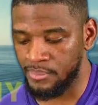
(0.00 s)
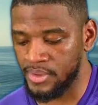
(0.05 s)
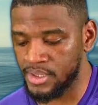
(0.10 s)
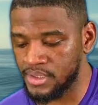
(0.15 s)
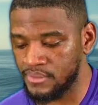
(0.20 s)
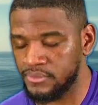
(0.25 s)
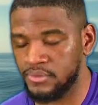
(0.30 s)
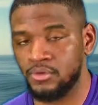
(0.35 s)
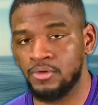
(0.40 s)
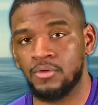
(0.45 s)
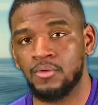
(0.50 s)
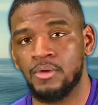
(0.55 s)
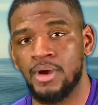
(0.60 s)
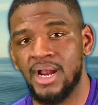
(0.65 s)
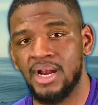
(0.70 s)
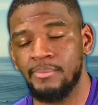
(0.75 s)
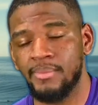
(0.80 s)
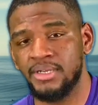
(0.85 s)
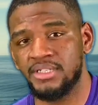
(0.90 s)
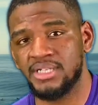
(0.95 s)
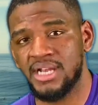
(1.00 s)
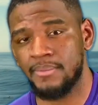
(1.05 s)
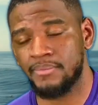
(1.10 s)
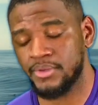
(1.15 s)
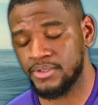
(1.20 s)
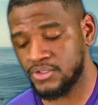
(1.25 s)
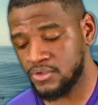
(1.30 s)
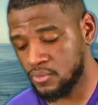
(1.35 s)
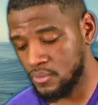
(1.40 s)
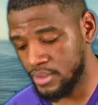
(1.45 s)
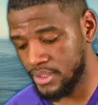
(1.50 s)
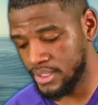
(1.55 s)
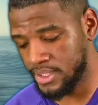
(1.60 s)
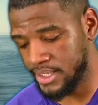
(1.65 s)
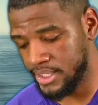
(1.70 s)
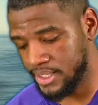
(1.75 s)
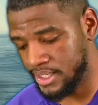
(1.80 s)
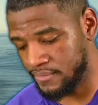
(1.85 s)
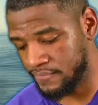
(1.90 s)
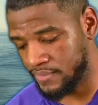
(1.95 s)
The book of Deuteronomy, chapter
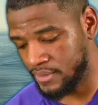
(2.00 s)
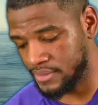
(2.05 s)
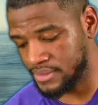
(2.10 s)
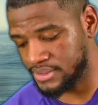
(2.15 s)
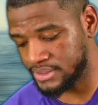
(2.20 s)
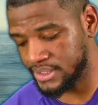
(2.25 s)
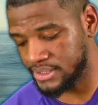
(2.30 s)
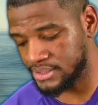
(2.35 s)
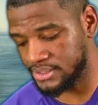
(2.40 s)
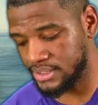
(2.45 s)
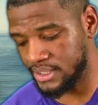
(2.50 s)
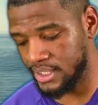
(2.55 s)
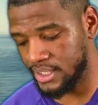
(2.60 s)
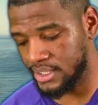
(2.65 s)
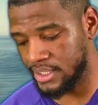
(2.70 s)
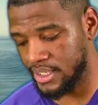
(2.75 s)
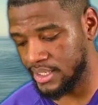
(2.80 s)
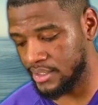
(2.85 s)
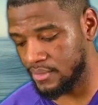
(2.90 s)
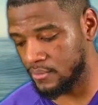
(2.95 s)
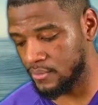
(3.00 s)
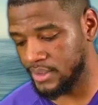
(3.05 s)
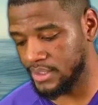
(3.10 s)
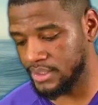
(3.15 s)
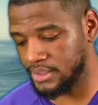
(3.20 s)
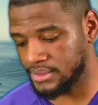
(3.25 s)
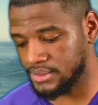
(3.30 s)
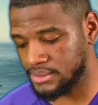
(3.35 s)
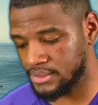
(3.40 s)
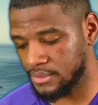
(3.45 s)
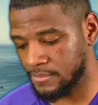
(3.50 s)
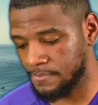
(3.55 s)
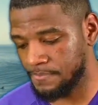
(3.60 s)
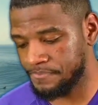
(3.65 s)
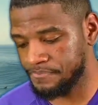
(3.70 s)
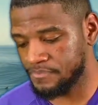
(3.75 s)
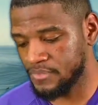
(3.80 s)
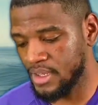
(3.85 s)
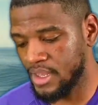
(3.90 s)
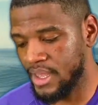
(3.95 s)
28 and verse 68, and it reads,
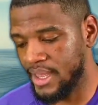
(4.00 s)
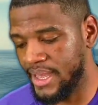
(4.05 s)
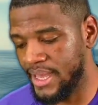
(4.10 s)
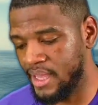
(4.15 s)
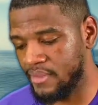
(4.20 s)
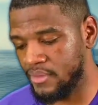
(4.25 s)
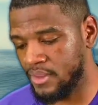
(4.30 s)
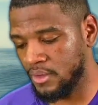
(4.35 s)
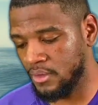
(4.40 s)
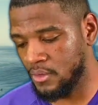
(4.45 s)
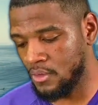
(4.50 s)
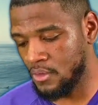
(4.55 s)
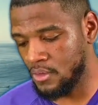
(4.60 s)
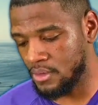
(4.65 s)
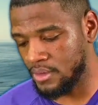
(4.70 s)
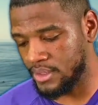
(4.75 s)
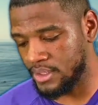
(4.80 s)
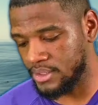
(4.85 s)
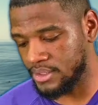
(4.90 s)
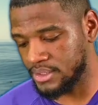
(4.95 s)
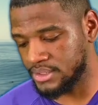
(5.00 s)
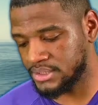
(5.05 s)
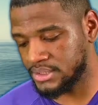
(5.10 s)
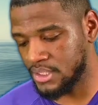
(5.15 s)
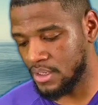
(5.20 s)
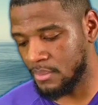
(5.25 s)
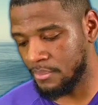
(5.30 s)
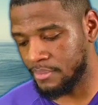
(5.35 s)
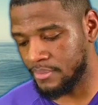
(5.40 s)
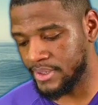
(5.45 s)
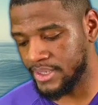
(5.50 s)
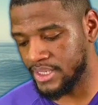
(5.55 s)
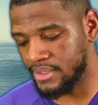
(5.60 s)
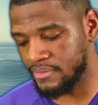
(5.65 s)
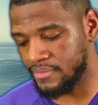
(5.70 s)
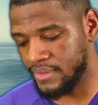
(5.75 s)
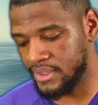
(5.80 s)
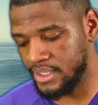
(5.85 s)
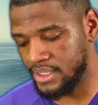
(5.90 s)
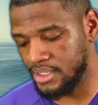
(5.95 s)
And the Lord shall
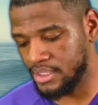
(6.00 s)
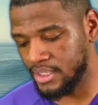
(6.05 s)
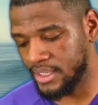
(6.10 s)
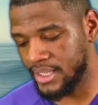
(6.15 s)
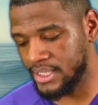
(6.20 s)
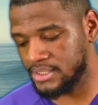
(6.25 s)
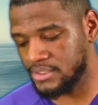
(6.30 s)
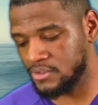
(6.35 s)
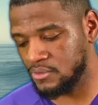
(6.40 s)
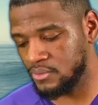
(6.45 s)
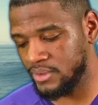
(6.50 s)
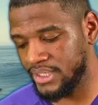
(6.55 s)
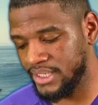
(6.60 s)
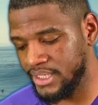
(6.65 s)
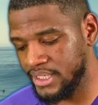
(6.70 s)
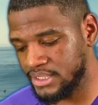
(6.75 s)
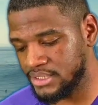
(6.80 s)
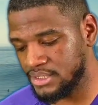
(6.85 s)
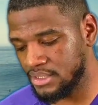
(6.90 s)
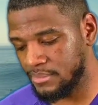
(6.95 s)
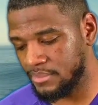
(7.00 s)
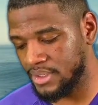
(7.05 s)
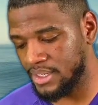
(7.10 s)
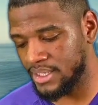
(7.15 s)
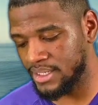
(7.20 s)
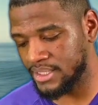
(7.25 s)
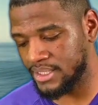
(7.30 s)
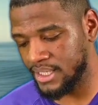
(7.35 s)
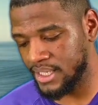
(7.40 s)
bring thee into Egypt